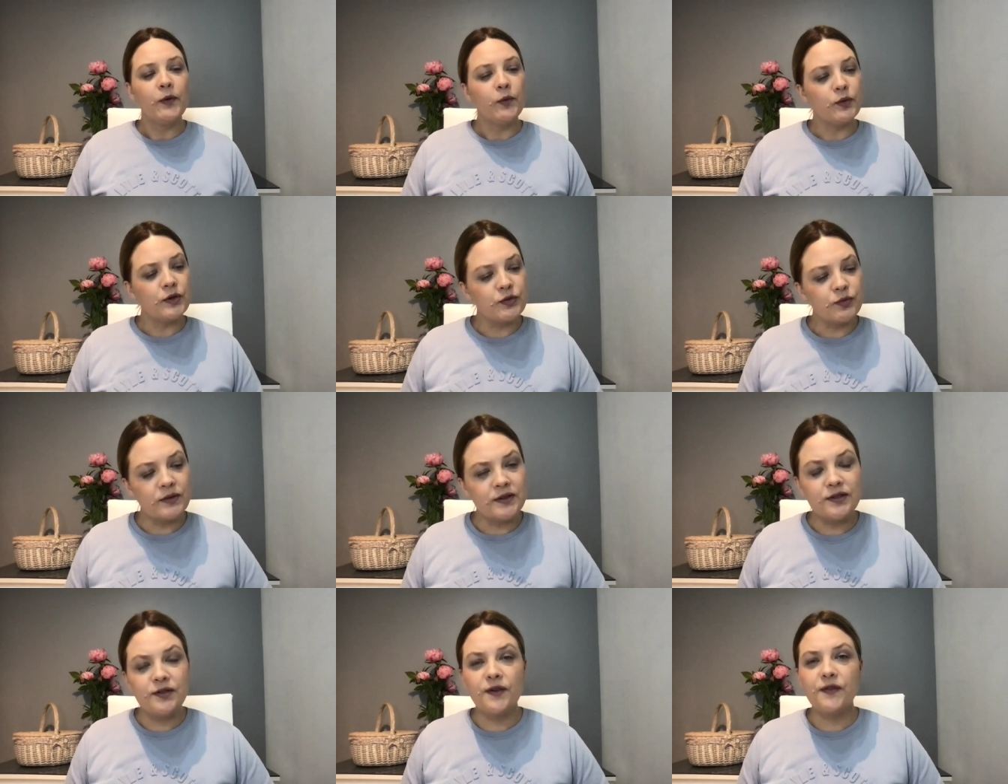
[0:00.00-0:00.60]
which
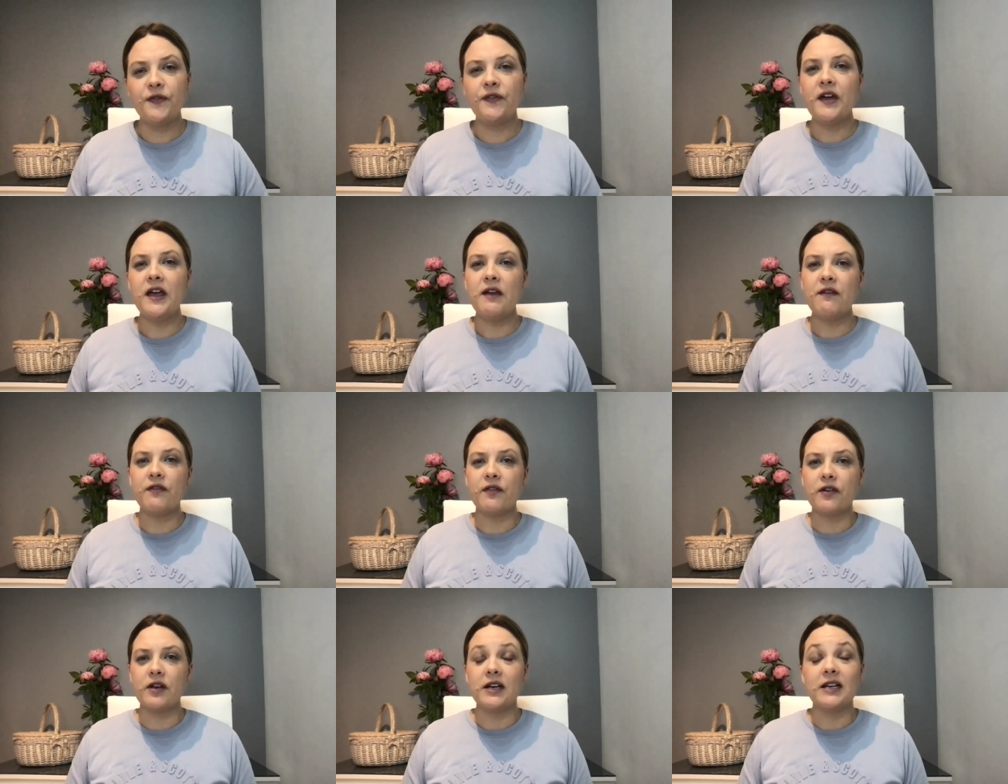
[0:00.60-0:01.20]
one's your
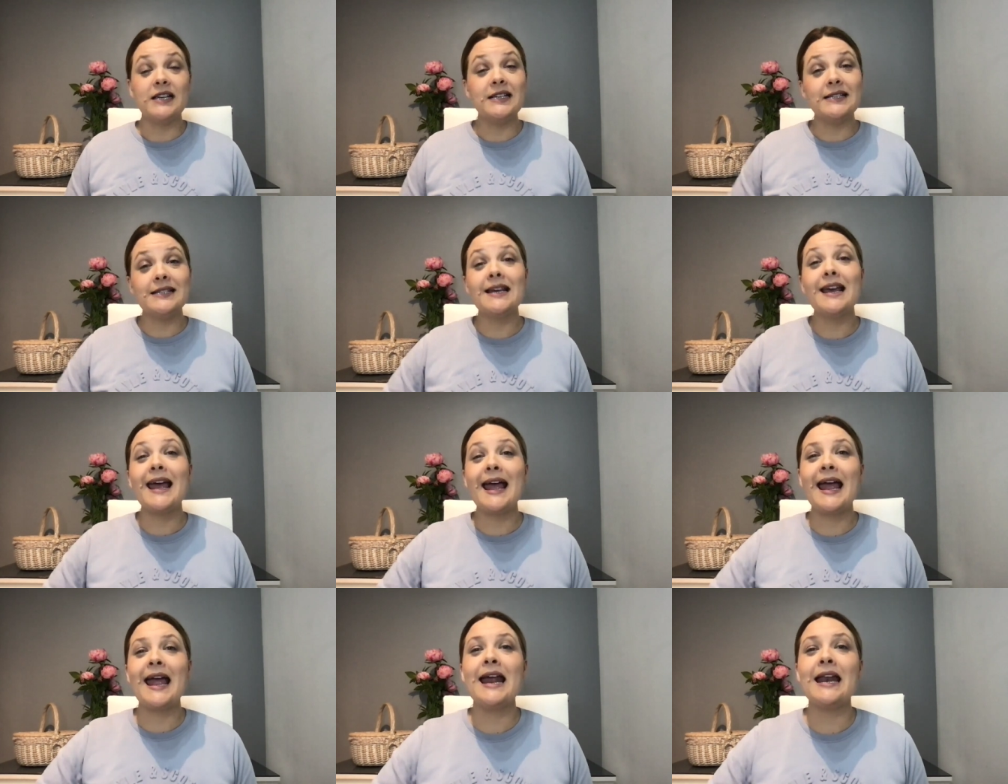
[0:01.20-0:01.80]
favorite is
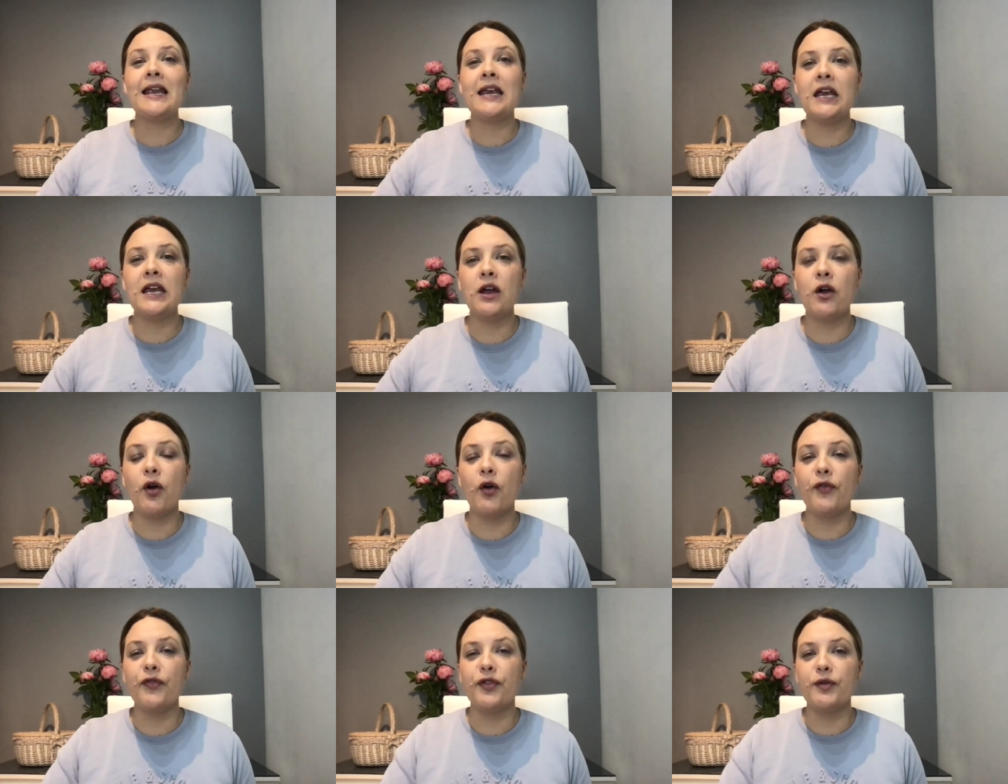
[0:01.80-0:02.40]
there any
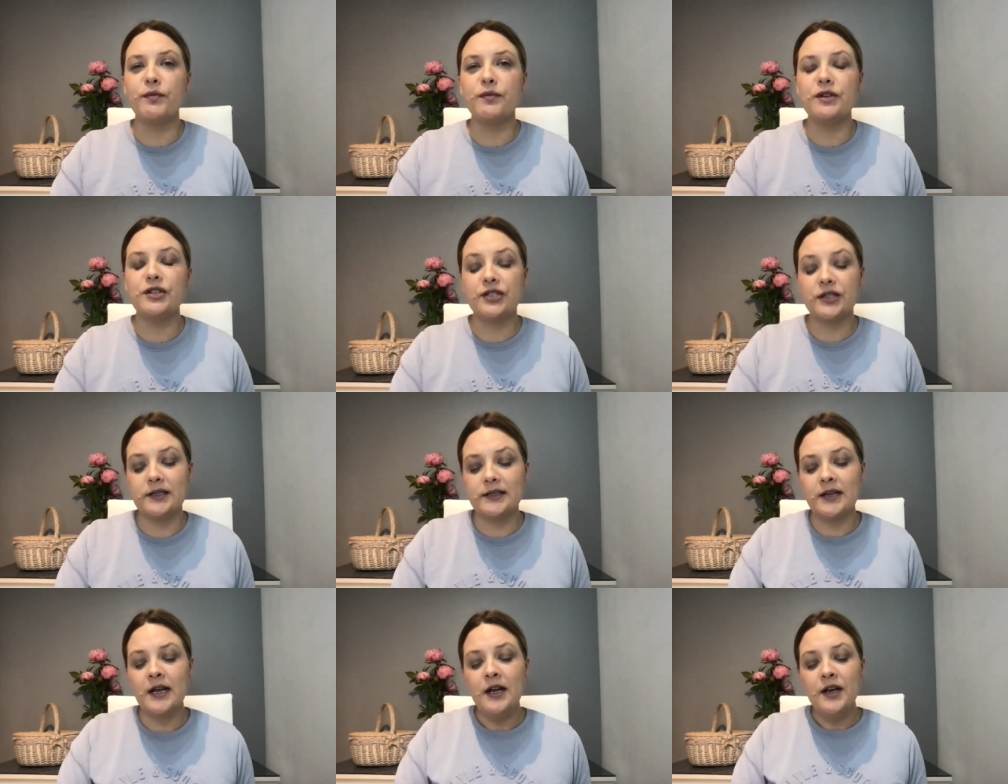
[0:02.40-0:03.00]
of the
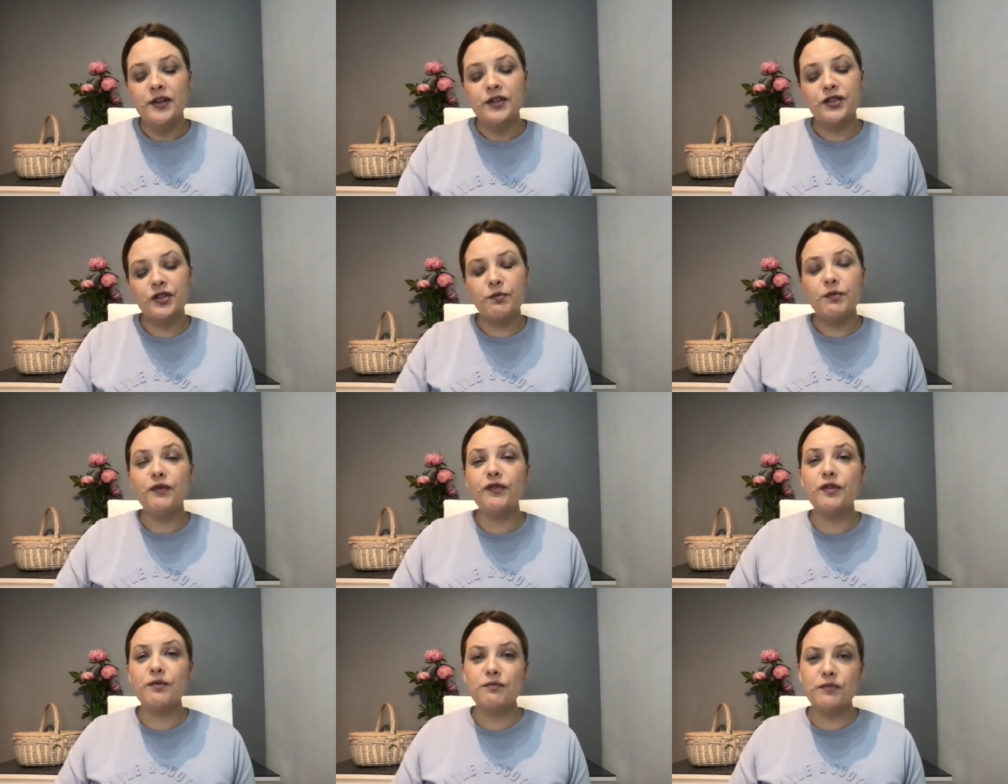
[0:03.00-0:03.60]
missions
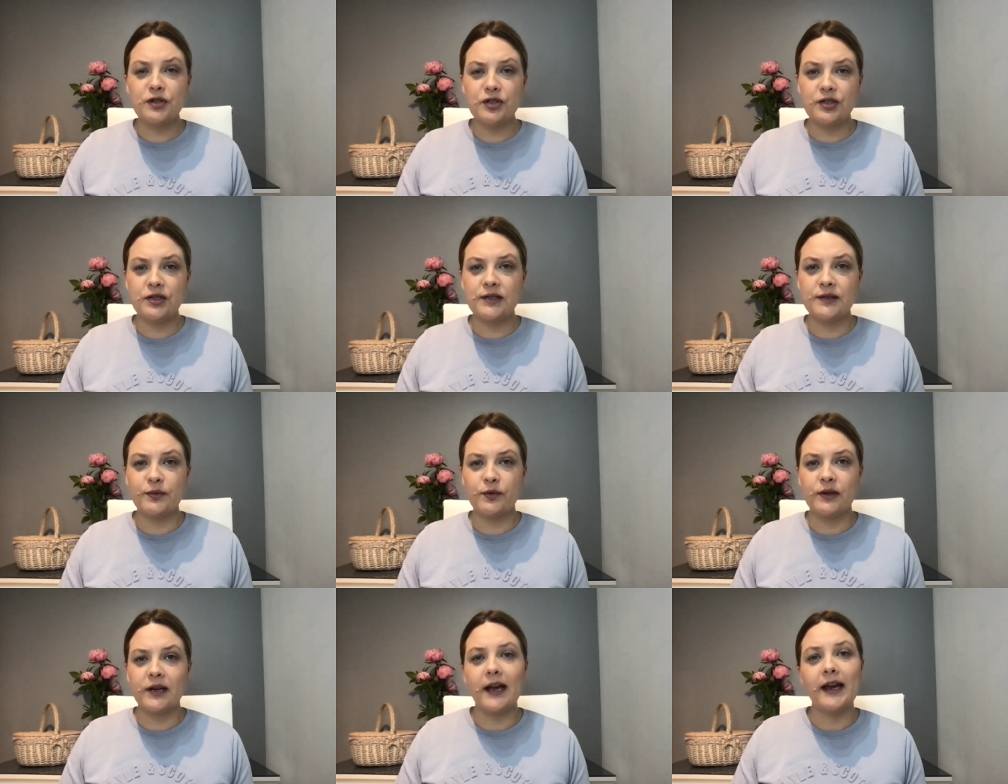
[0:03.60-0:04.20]
some of the
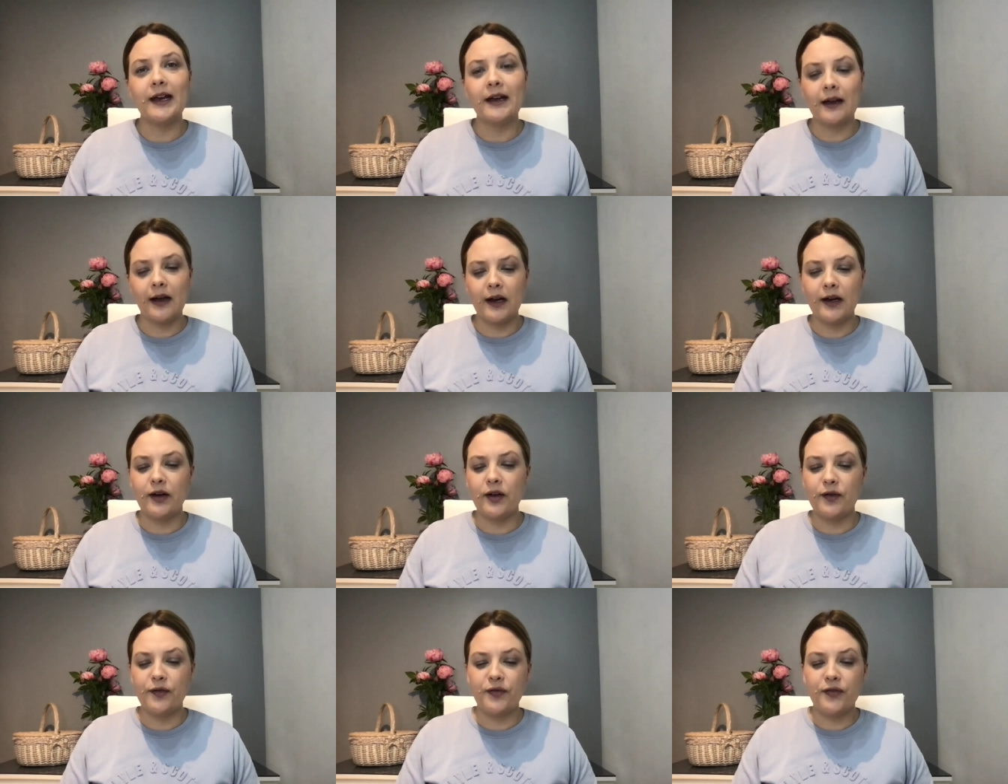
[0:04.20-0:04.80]
missions were like
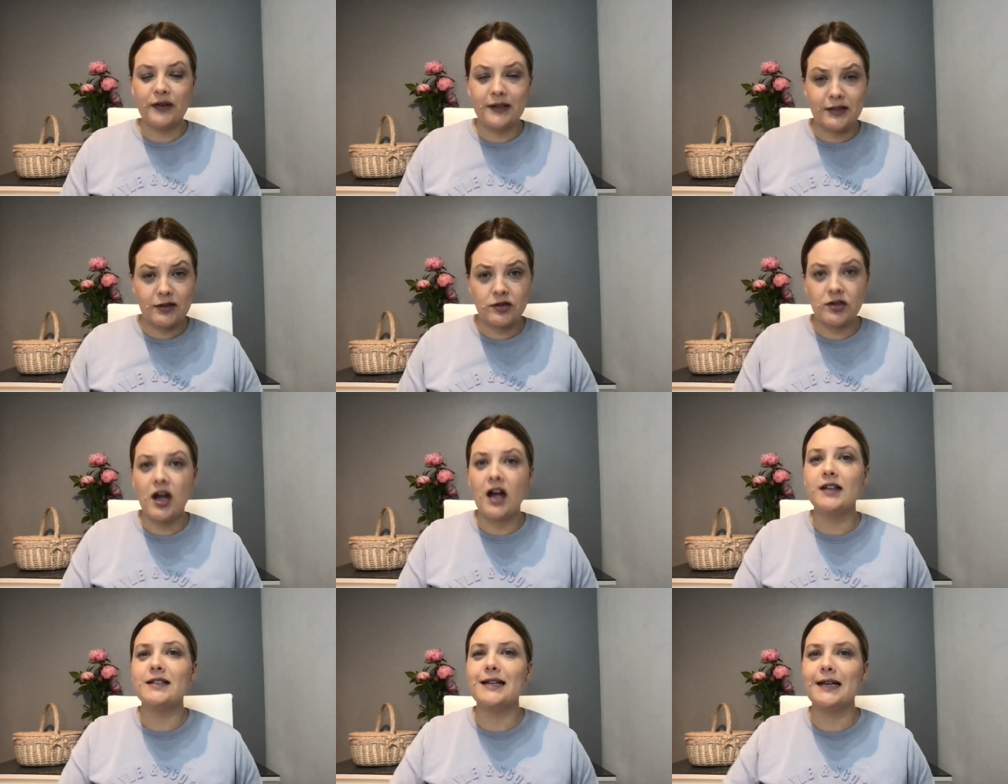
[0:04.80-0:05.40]
kind of
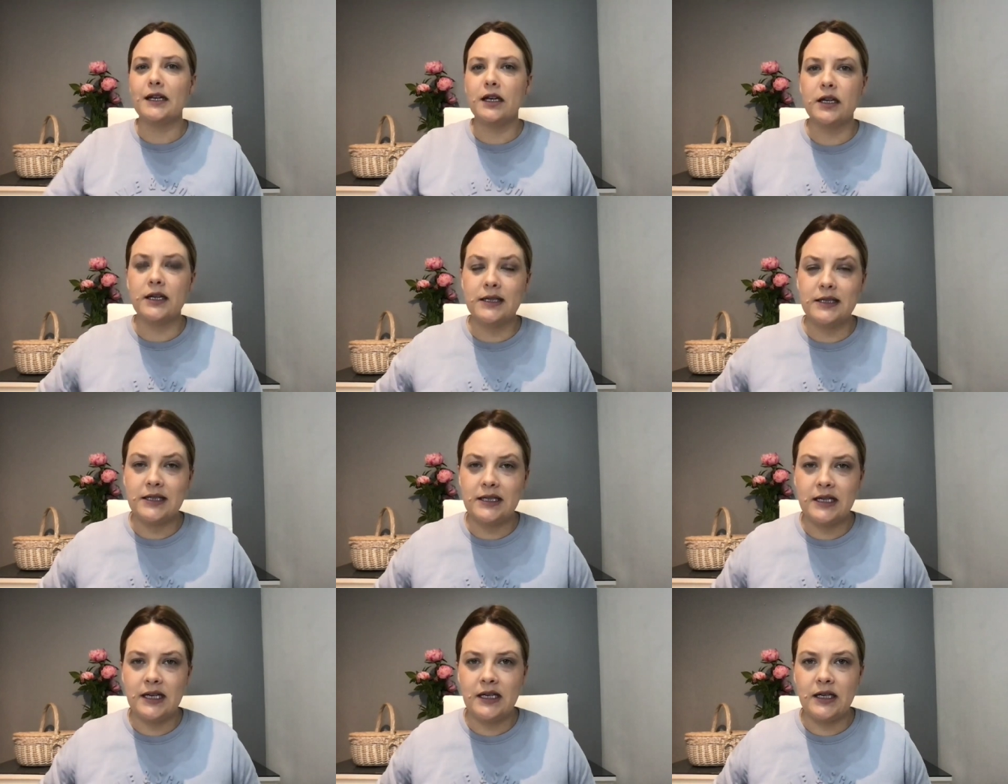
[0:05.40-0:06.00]
start and
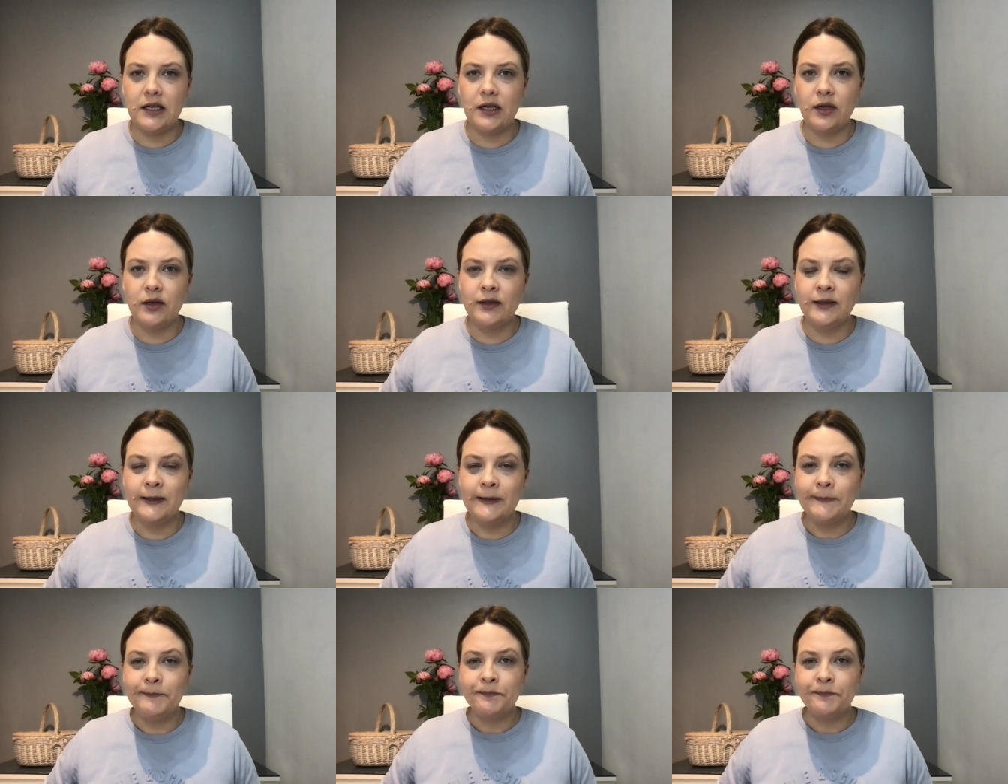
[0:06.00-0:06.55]
continue